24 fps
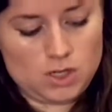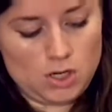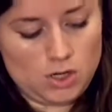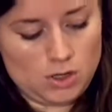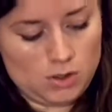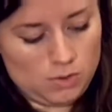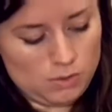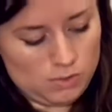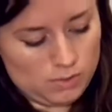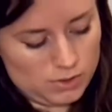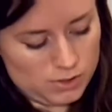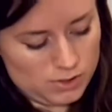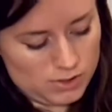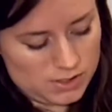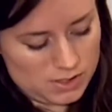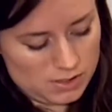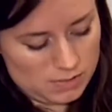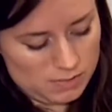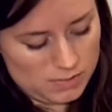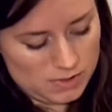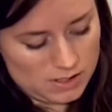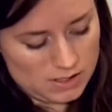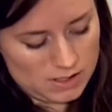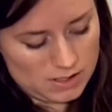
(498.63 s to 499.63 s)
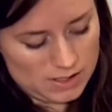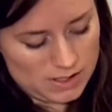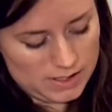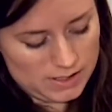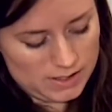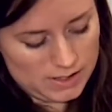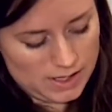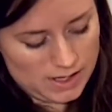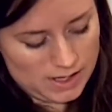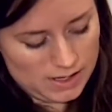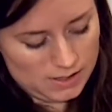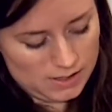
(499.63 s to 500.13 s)
cone or something
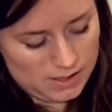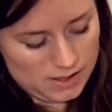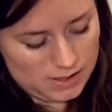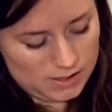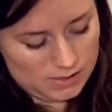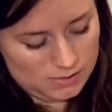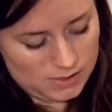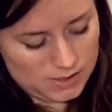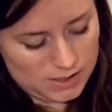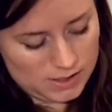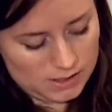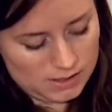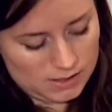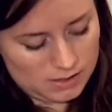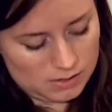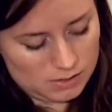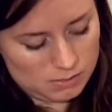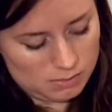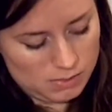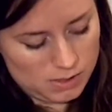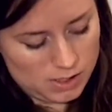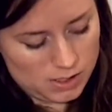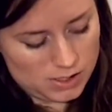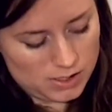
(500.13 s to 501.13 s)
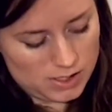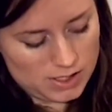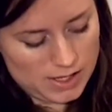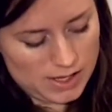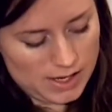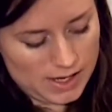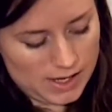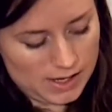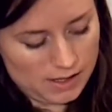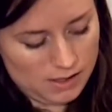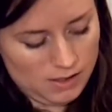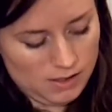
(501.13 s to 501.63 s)
like that, kind of like a little party
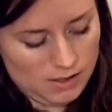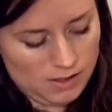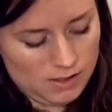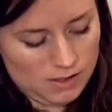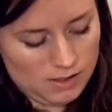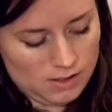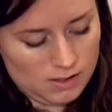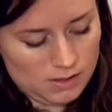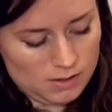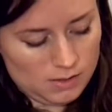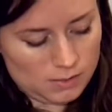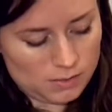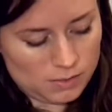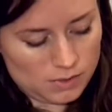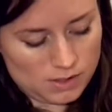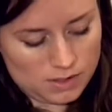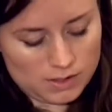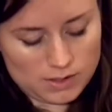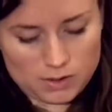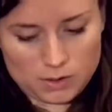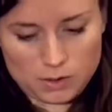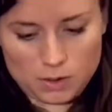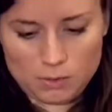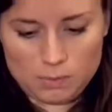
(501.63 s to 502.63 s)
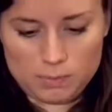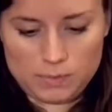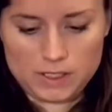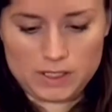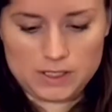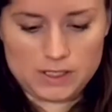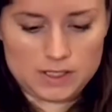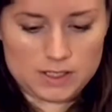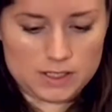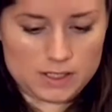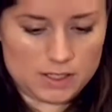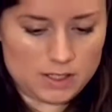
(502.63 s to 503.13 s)
hat the little
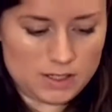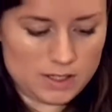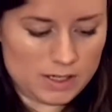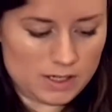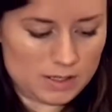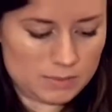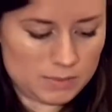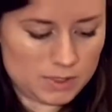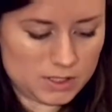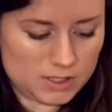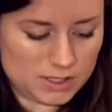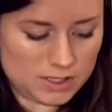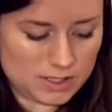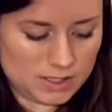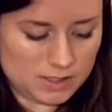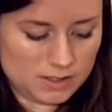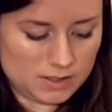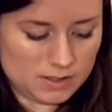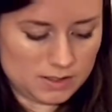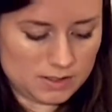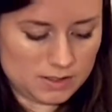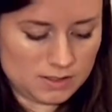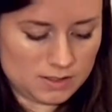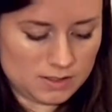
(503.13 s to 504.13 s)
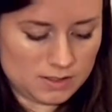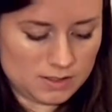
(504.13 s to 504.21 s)
opening here and I'm gonna